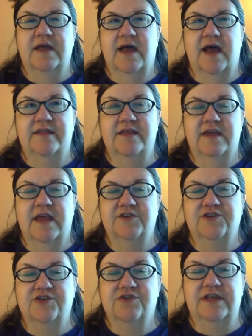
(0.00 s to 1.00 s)
On the
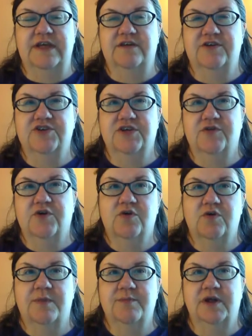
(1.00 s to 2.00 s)
occasion you're thinking to yourself,
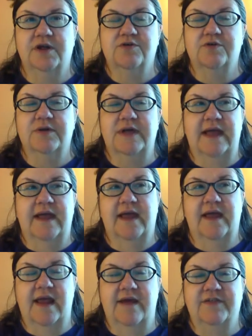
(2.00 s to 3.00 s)
oh, I'm going to go
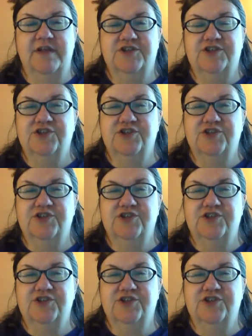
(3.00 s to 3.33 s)
and have lunch.